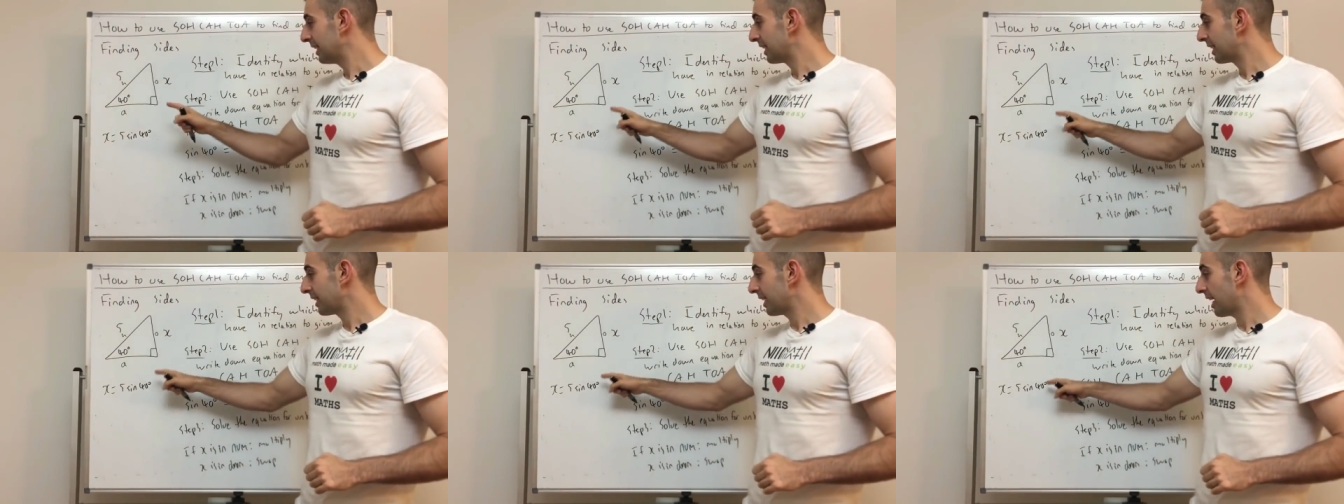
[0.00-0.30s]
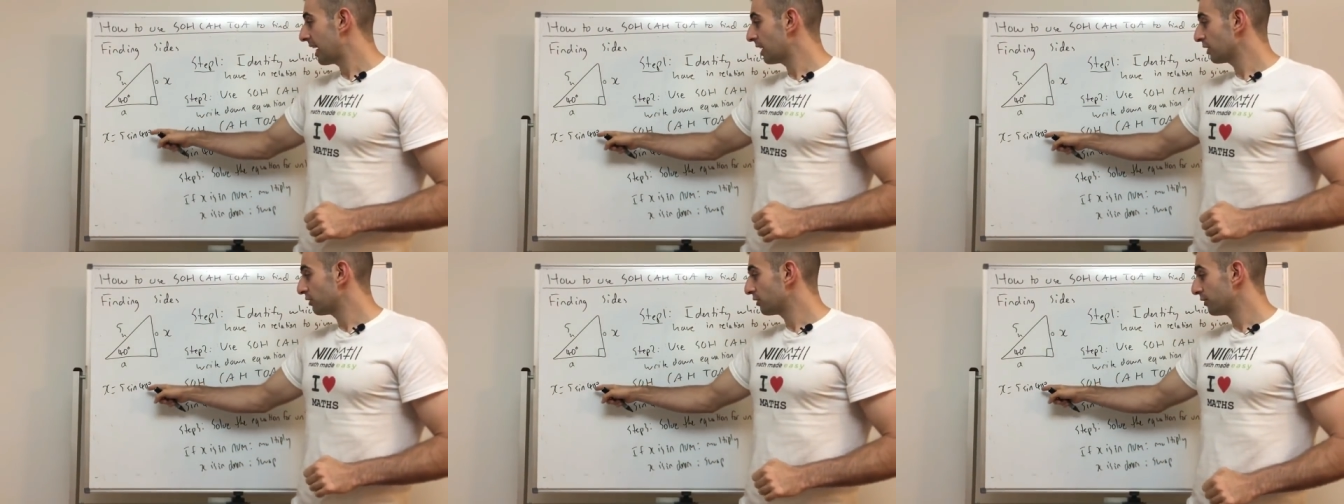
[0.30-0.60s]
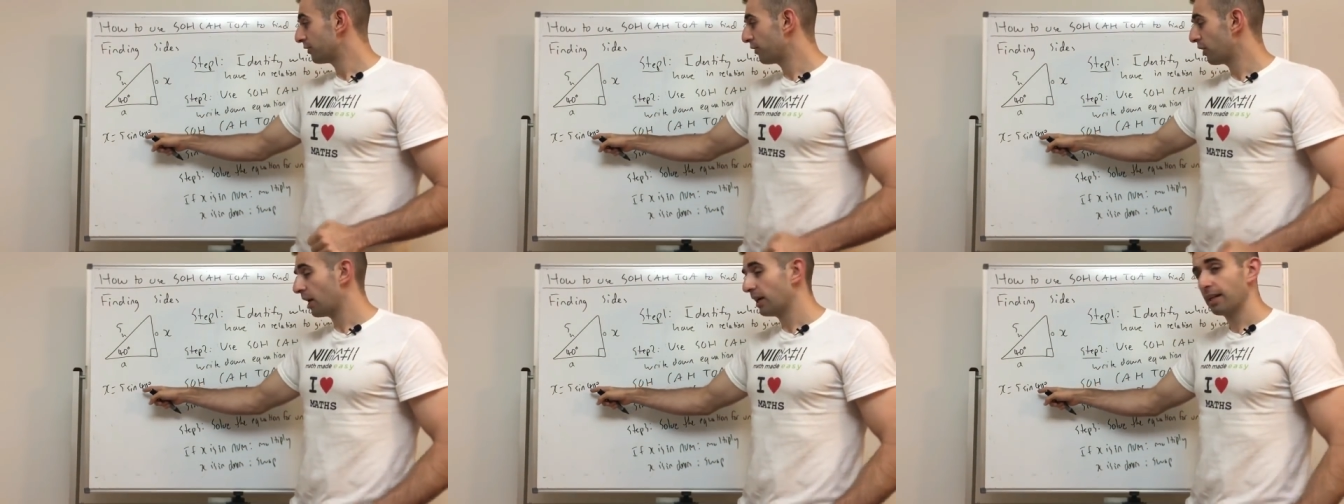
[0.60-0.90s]
Now to
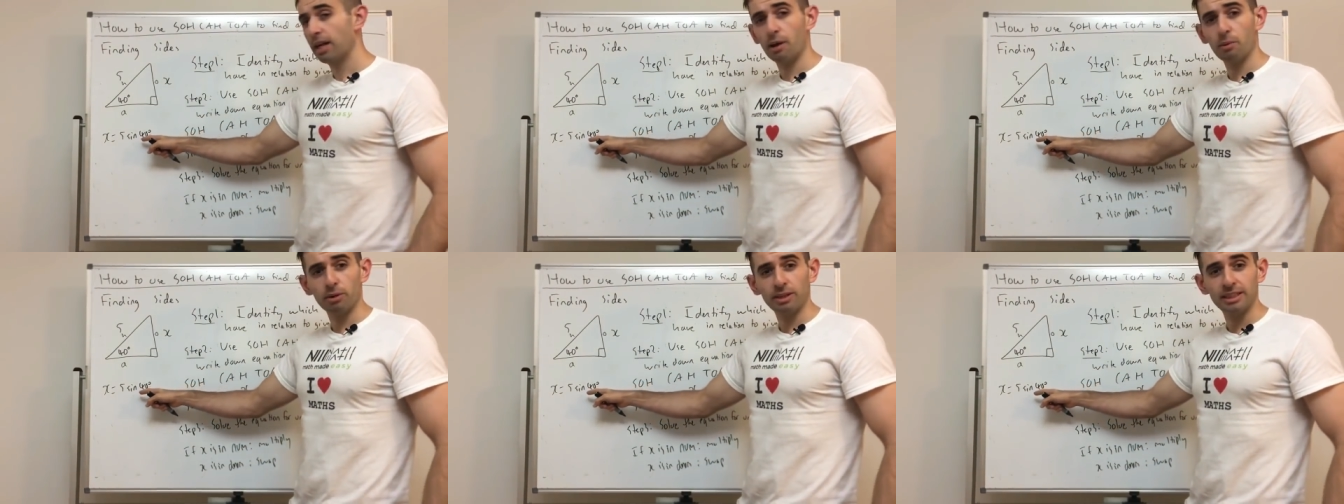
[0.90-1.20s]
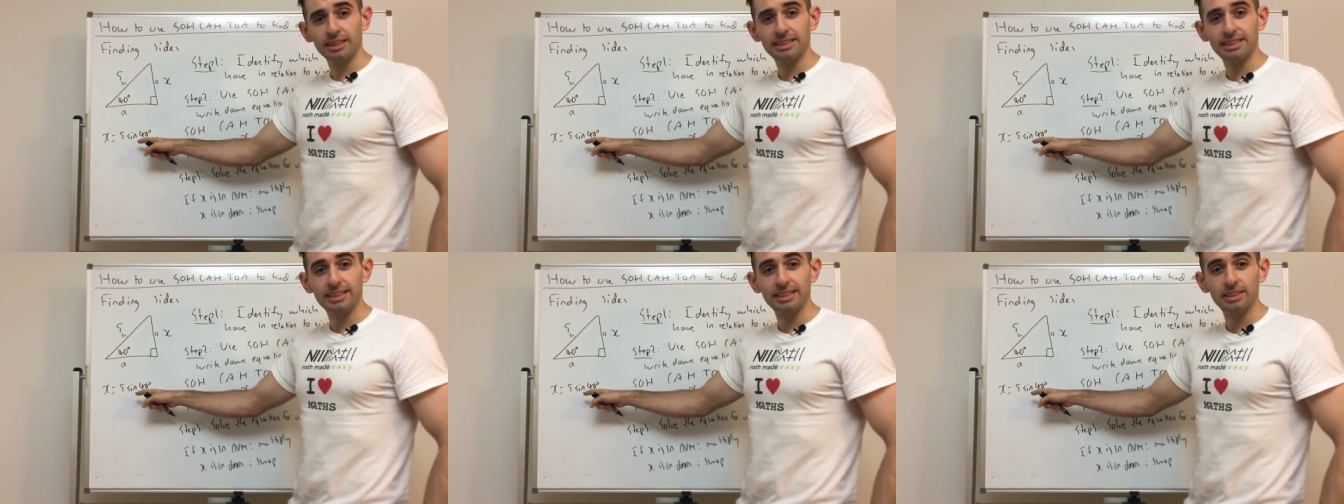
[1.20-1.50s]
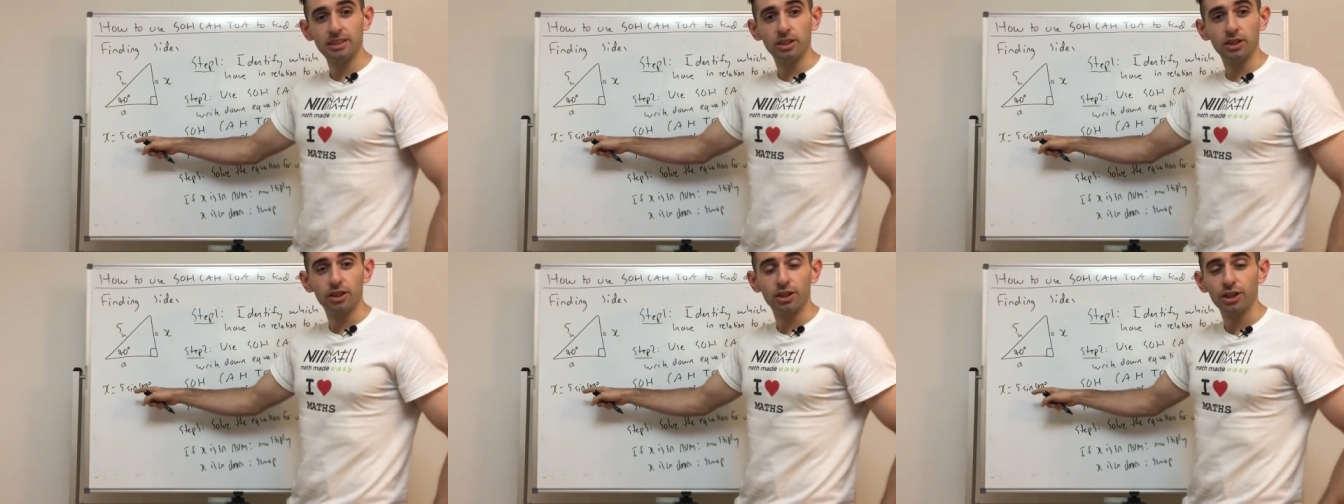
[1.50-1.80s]
find out what this
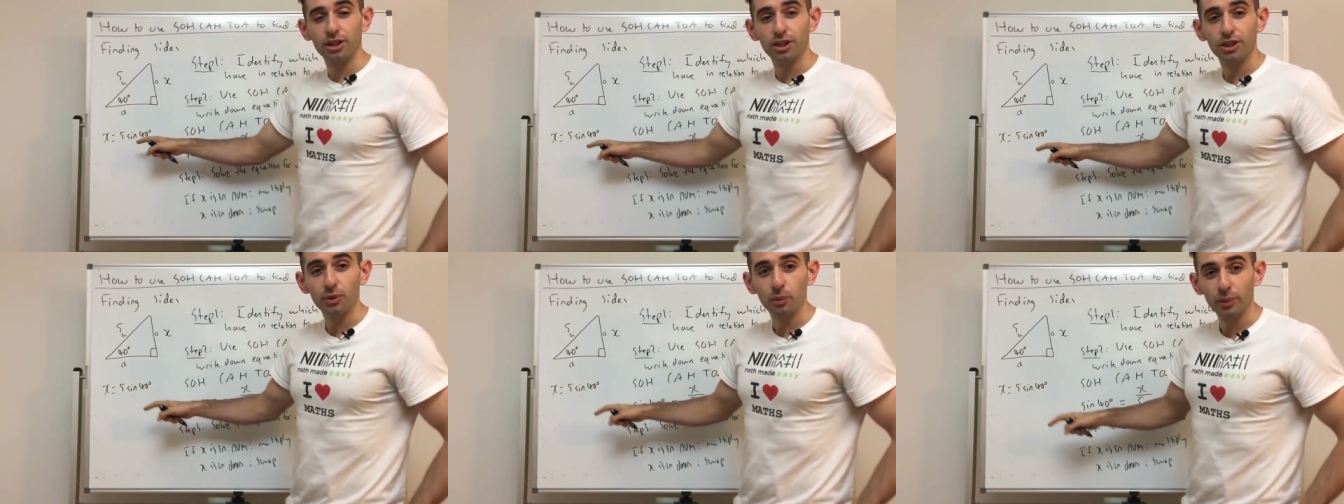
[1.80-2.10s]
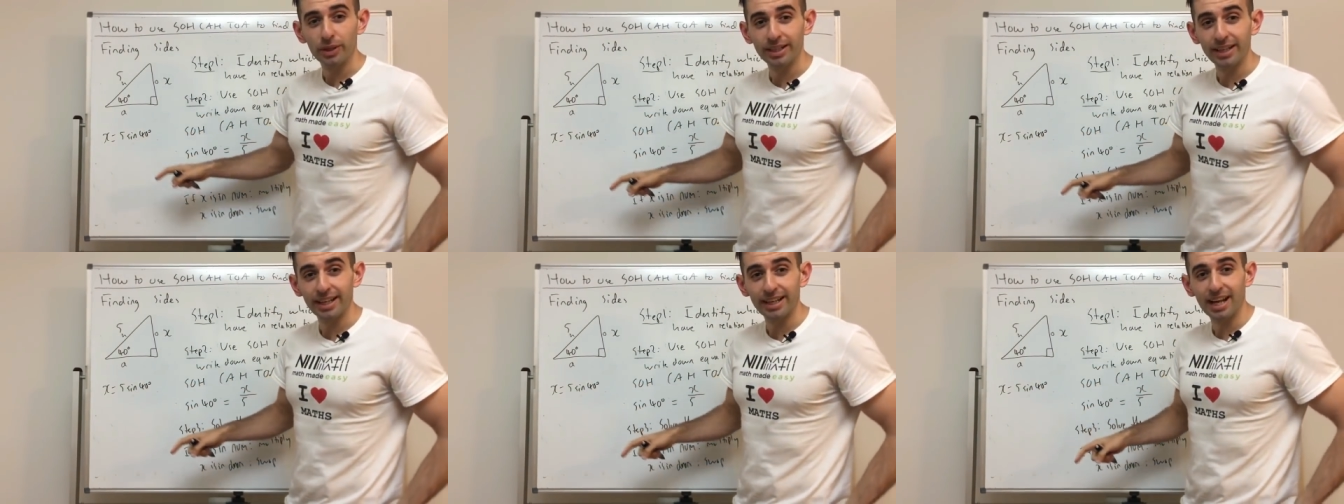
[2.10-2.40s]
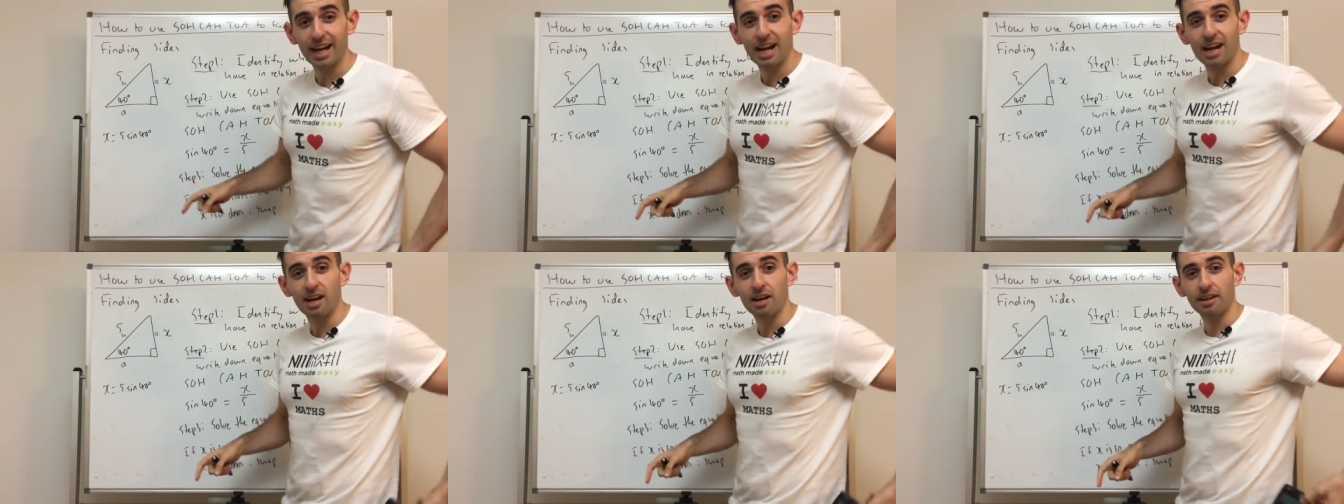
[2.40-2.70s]
is, we need
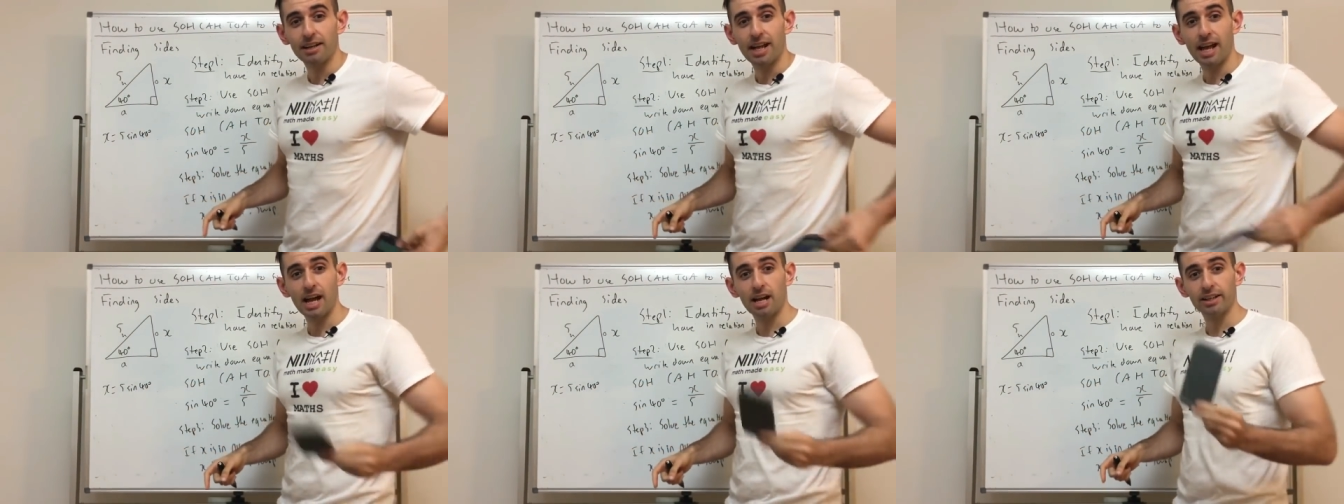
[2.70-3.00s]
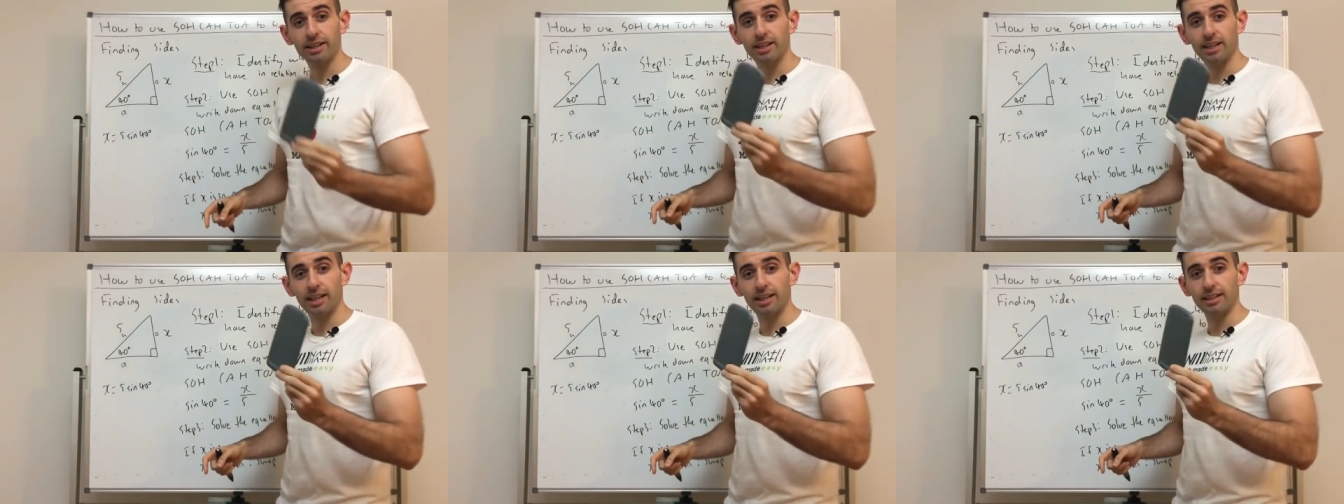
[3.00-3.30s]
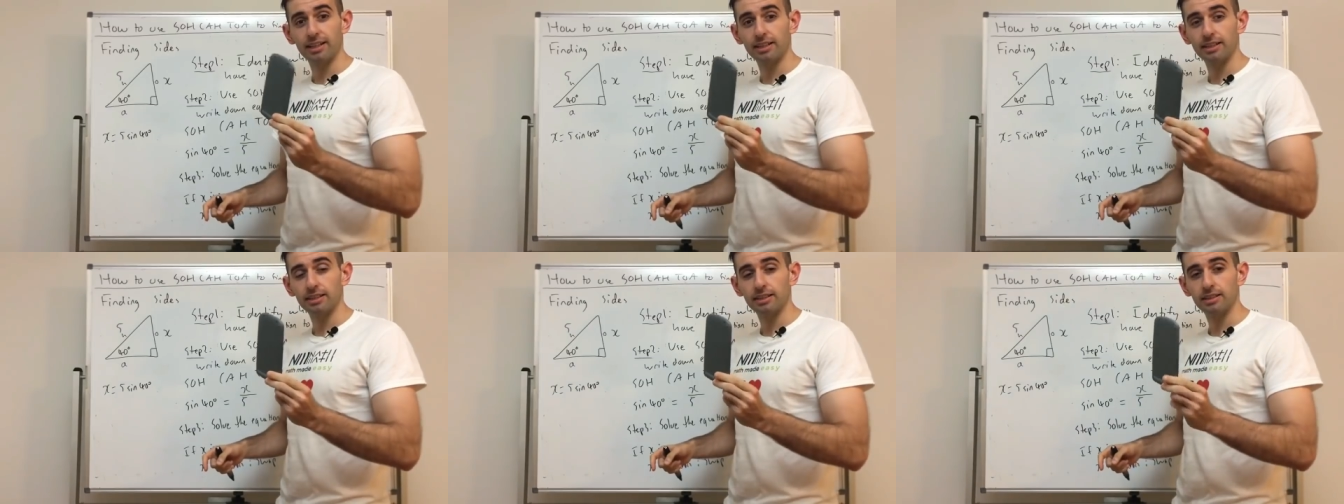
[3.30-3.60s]
our
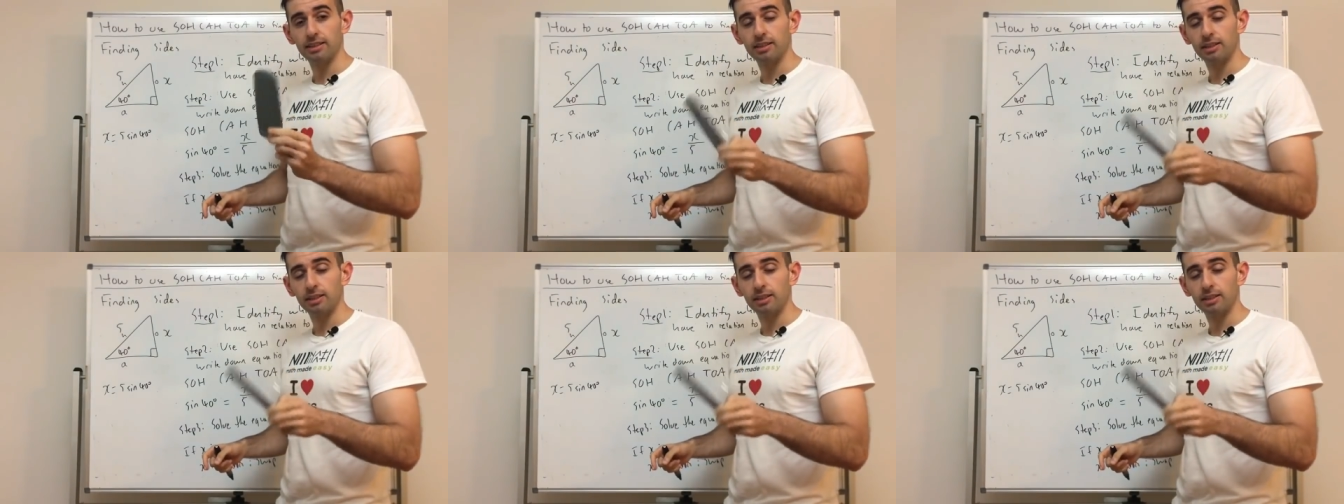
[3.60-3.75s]
calculator.